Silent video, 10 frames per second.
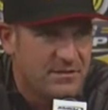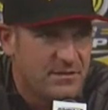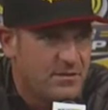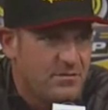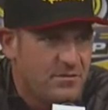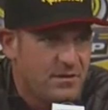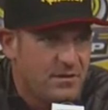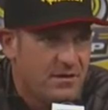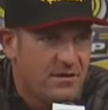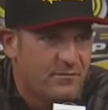You know,
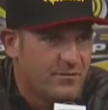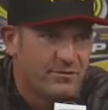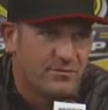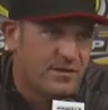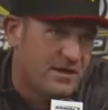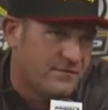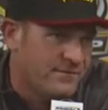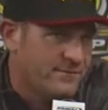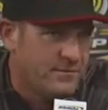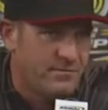I've worked with
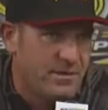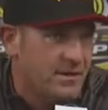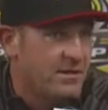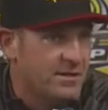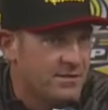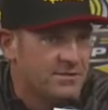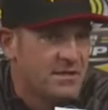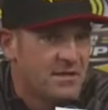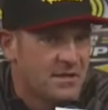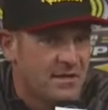Kevin for many years.